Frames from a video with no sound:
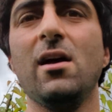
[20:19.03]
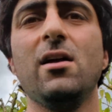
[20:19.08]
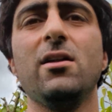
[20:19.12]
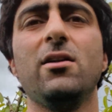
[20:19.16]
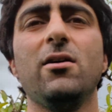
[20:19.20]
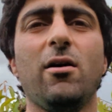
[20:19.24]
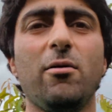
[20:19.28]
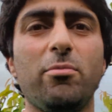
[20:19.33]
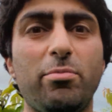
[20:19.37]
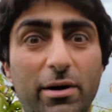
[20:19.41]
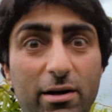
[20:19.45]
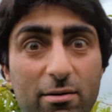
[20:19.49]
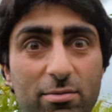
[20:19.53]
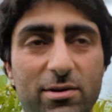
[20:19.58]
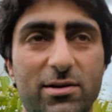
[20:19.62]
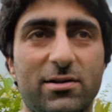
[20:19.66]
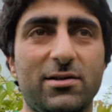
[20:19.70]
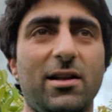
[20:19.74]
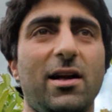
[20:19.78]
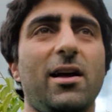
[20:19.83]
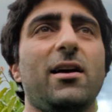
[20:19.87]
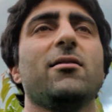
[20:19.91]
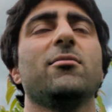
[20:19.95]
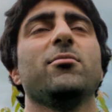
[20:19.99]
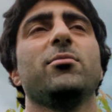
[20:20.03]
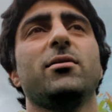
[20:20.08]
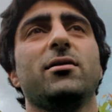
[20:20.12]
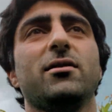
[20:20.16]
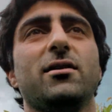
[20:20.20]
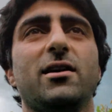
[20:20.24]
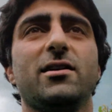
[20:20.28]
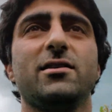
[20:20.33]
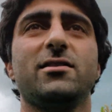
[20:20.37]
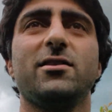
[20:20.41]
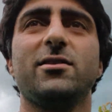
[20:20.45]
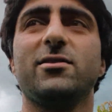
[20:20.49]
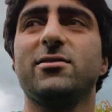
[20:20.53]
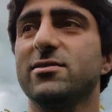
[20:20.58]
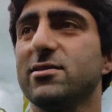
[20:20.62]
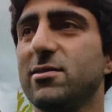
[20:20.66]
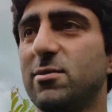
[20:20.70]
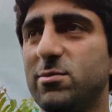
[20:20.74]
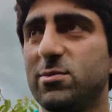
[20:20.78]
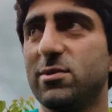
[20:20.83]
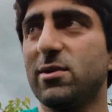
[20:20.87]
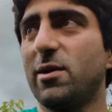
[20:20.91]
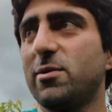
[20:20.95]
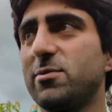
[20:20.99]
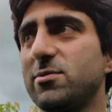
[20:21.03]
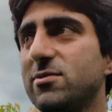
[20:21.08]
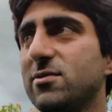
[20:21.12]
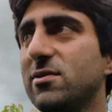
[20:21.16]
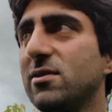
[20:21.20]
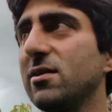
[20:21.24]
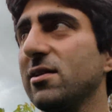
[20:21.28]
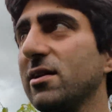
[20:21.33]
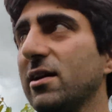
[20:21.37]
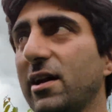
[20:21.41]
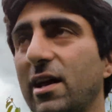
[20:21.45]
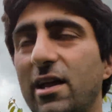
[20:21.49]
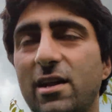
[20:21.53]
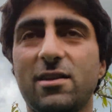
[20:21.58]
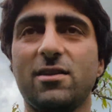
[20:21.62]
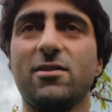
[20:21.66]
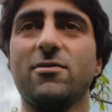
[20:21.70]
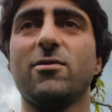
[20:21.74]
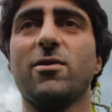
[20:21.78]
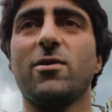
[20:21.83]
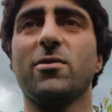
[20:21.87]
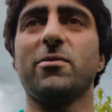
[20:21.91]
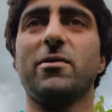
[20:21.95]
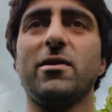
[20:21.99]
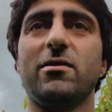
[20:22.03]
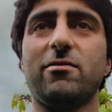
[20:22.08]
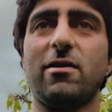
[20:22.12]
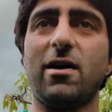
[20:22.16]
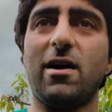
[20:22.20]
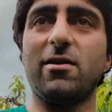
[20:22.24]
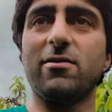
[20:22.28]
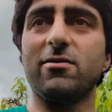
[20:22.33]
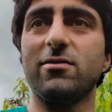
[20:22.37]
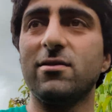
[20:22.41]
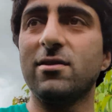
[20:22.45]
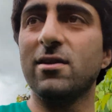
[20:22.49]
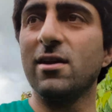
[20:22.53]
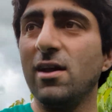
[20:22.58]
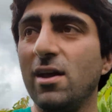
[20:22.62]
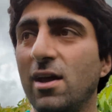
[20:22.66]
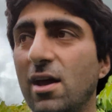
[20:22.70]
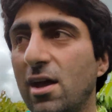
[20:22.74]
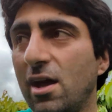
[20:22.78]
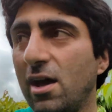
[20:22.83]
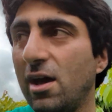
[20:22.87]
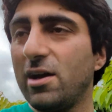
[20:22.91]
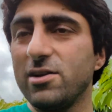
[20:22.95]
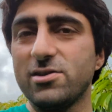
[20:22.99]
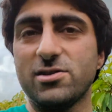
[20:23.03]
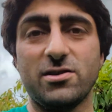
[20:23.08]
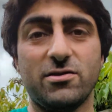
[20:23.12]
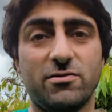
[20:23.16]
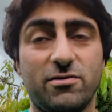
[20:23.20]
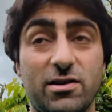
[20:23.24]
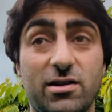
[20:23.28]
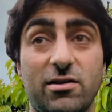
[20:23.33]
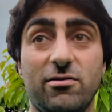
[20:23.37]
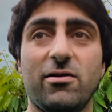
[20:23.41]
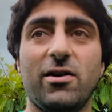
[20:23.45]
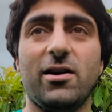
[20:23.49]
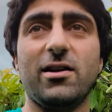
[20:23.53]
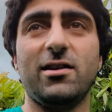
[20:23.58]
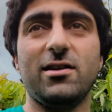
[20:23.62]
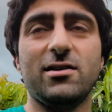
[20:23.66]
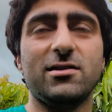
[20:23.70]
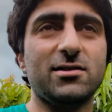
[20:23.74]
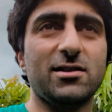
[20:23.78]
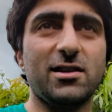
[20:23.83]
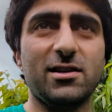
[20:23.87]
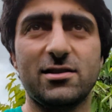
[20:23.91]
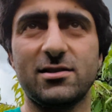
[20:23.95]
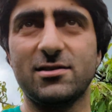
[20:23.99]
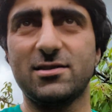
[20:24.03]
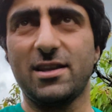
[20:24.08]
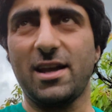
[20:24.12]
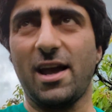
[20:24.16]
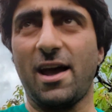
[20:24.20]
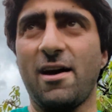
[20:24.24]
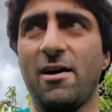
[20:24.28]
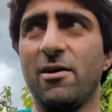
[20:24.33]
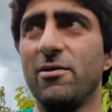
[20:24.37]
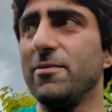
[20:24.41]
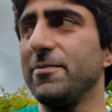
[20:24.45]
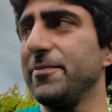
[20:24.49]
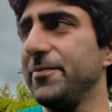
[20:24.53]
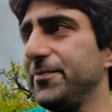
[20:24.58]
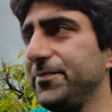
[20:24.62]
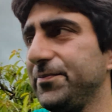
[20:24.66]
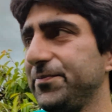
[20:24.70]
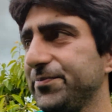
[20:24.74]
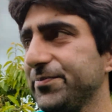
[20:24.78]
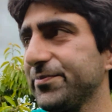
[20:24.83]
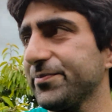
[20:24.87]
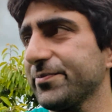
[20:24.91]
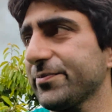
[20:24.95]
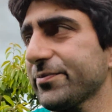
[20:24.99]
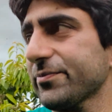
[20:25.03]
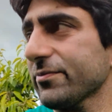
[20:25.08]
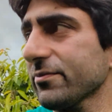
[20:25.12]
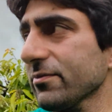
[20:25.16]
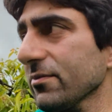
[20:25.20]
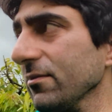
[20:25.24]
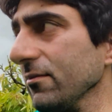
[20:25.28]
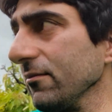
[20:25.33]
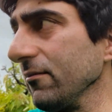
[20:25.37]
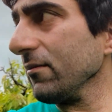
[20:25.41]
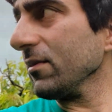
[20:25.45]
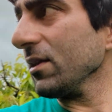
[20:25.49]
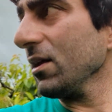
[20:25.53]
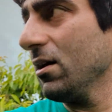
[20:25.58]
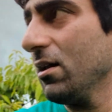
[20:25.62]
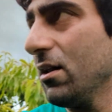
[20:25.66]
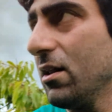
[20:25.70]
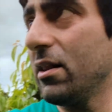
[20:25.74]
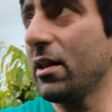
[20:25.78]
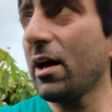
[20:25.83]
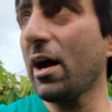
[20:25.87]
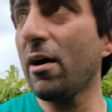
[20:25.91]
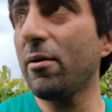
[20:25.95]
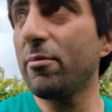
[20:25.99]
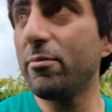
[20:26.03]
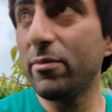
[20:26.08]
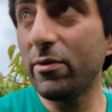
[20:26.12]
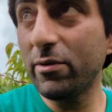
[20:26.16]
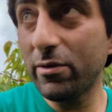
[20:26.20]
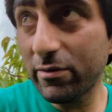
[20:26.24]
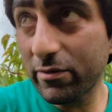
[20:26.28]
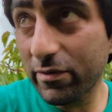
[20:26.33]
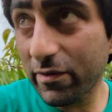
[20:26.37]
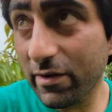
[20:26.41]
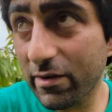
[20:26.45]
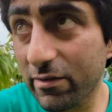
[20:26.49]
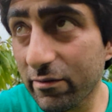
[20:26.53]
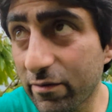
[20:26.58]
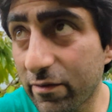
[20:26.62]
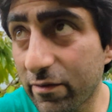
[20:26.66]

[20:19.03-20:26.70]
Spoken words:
not a big mistake, but I do sometimes get it the wrong way around. I should really write these things down. Now moving